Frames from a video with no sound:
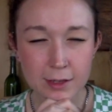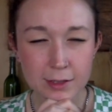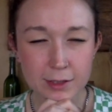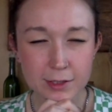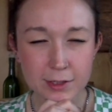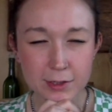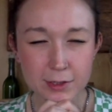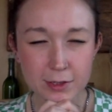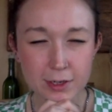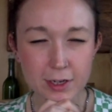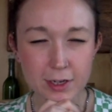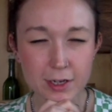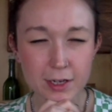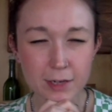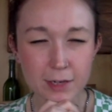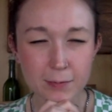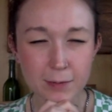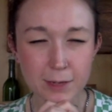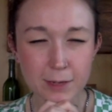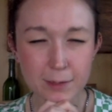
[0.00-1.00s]
Dear
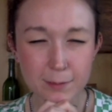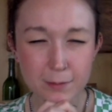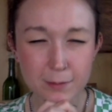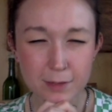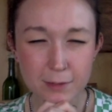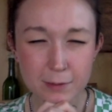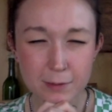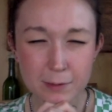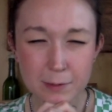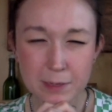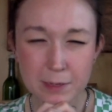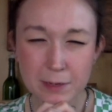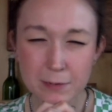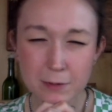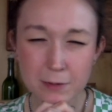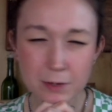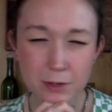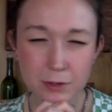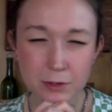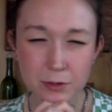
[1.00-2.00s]
God, we admit we make
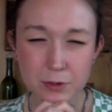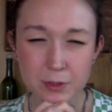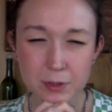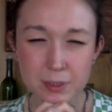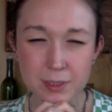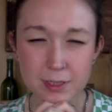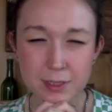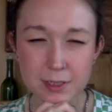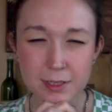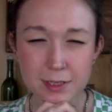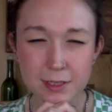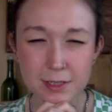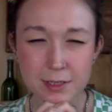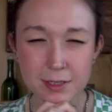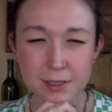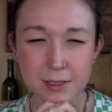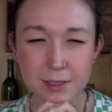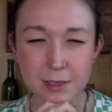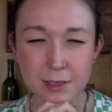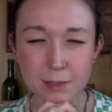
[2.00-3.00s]
wrong
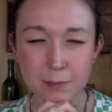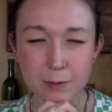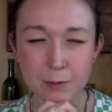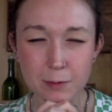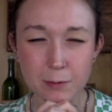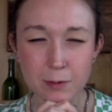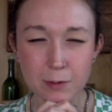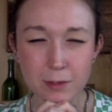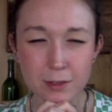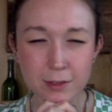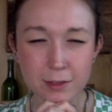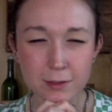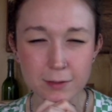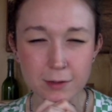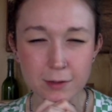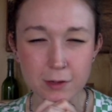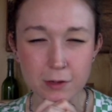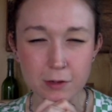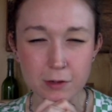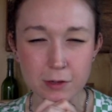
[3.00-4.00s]
choices and we want to
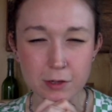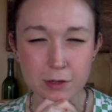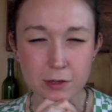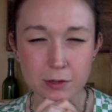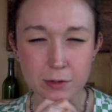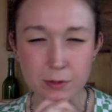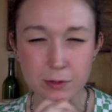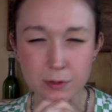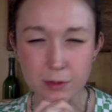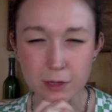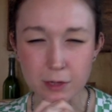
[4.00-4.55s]
follow you.